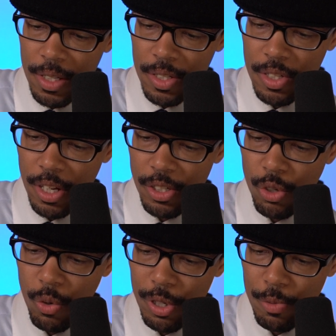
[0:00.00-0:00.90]

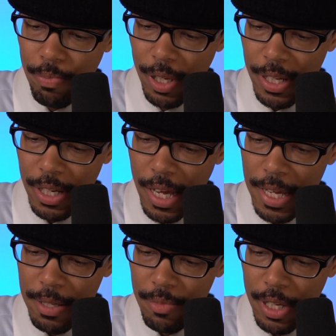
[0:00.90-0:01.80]
Suntory's blend
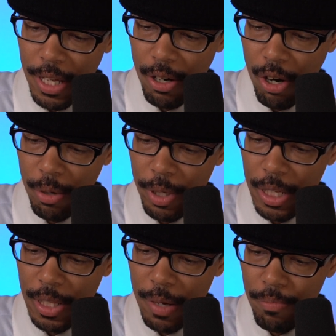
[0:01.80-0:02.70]
aims at
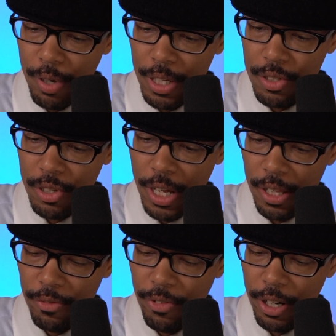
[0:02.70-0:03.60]
harmony that brings
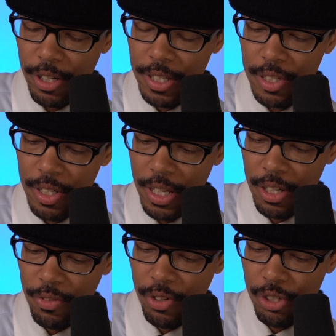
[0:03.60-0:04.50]
together various
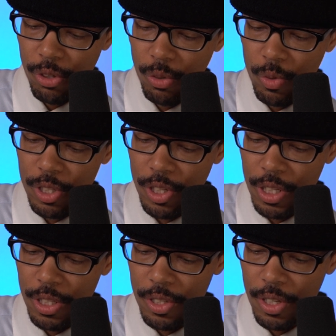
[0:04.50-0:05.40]
individual
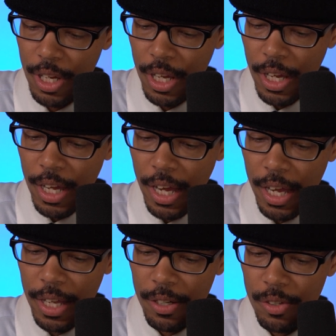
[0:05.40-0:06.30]
whiskeys.
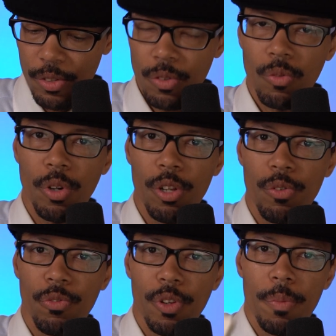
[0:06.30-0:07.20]
And when
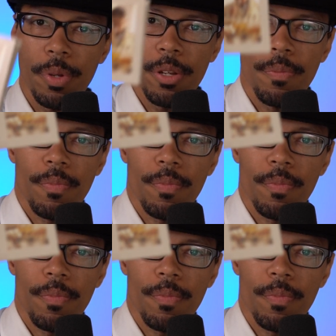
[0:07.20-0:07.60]
you flip it